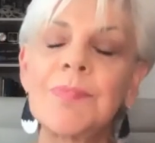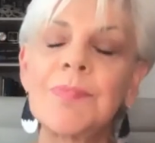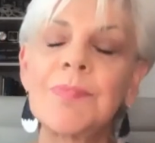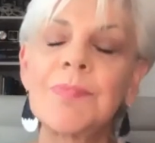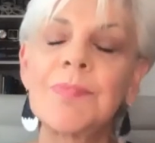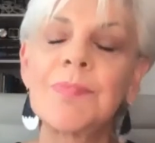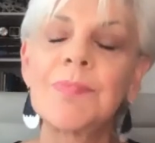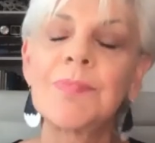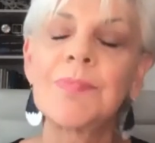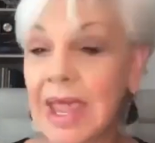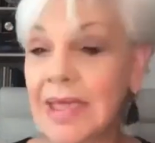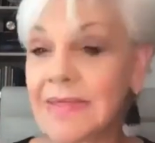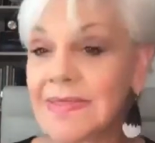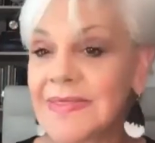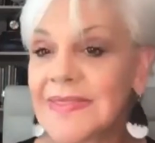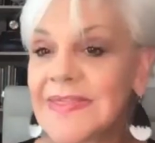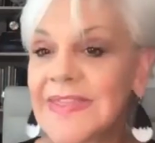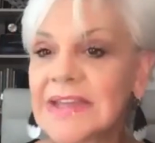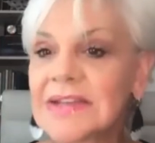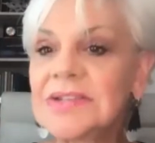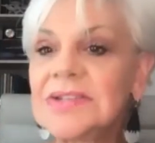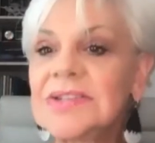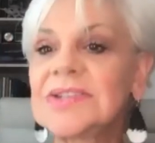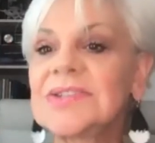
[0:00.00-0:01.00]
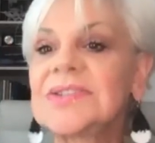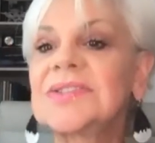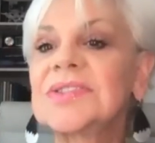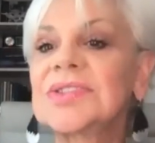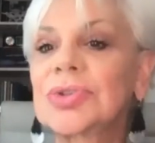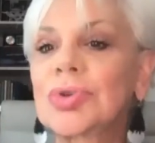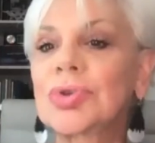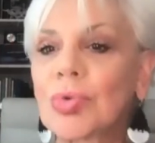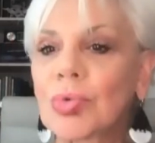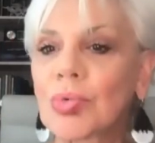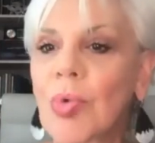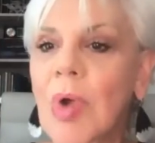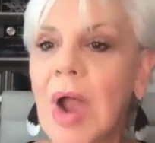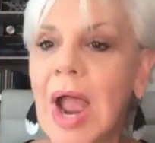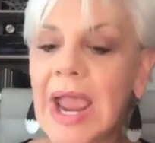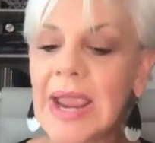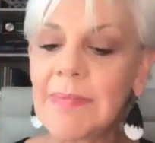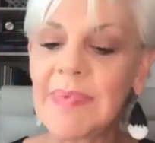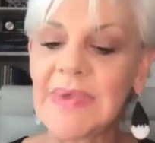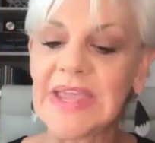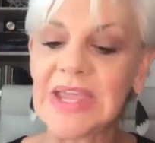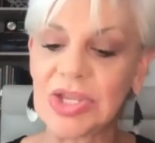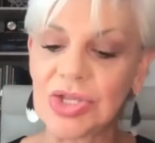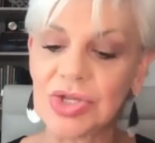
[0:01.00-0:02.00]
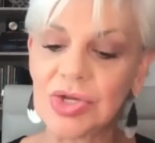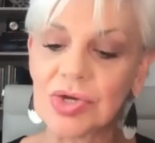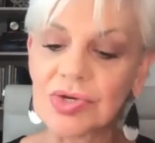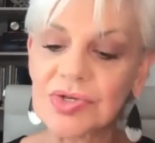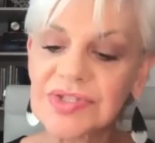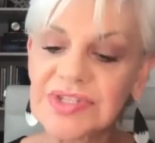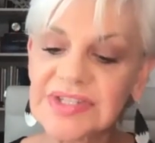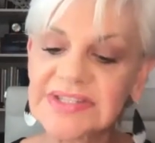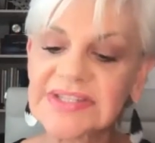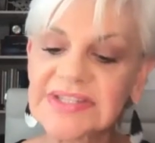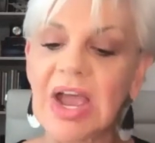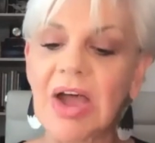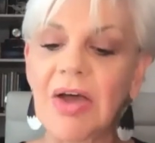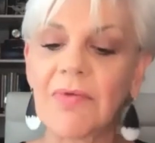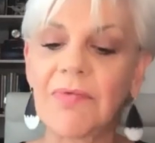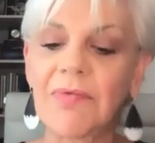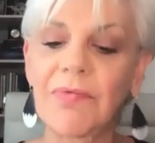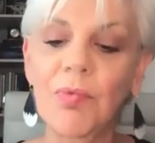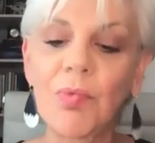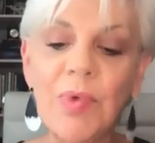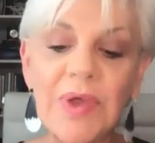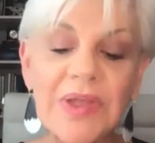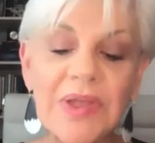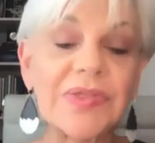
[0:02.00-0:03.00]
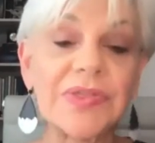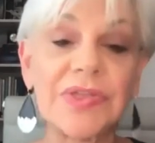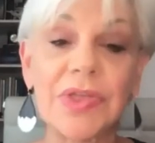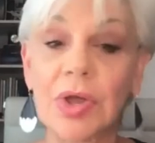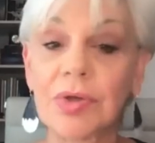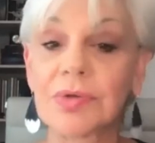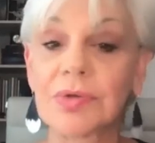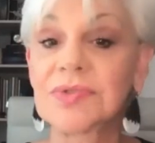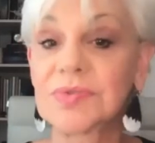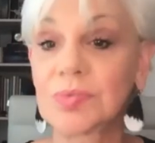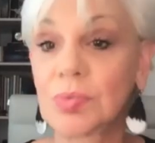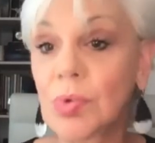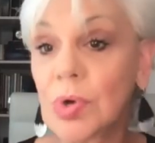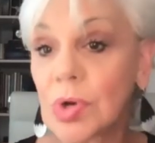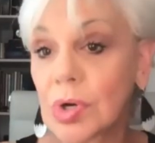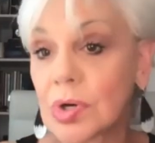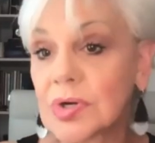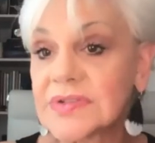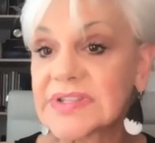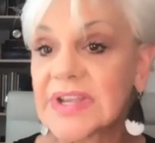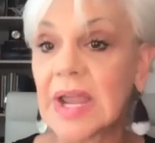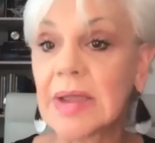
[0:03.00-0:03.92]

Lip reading: and then describing yourself with those words.